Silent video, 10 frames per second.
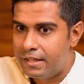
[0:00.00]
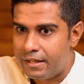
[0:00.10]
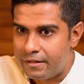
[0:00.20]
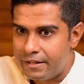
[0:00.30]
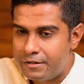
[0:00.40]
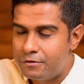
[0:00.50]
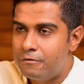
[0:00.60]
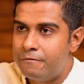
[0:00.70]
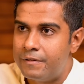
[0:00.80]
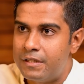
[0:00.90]
And
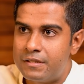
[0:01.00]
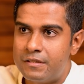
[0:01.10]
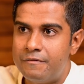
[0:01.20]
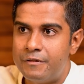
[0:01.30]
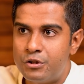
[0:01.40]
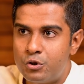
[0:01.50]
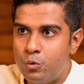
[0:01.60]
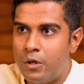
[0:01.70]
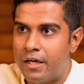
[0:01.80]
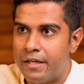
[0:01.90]
eosinophils, if it is
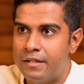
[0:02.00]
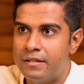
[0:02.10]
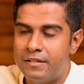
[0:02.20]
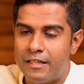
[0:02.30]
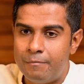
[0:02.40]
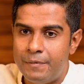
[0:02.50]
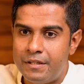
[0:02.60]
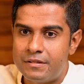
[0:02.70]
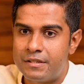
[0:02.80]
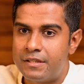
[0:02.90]
too high, that
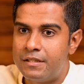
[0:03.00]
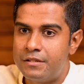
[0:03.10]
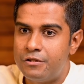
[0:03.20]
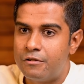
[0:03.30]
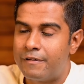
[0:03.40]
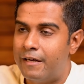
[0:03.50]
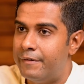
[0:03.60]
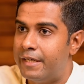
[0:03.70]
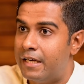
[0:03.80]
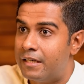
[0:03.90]
means the tendency of
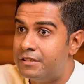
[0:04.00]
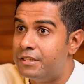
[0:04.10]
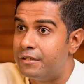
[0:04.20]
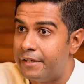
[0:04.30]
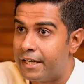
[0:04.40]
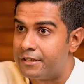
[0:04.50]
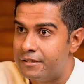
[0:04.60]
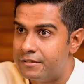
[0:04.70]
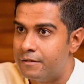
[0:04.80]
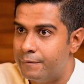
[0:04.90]
having allergic
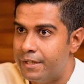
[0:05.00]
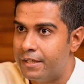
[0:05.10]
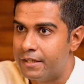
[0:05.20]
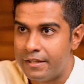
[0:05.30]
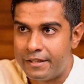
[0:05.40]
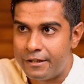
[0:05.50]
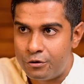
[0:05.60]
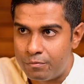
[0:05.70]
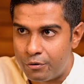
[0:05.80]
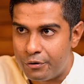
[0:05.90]
reactions are very high. They tend
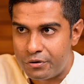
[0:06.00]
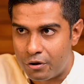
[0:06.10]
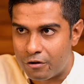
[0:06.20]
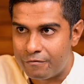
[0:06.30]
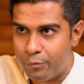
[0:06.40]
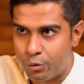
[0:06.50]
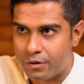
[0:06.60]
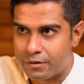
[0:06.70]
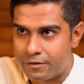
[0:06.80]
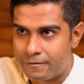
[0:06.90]
to produce a lot of
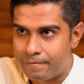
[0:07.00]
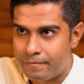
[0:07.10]
mucus.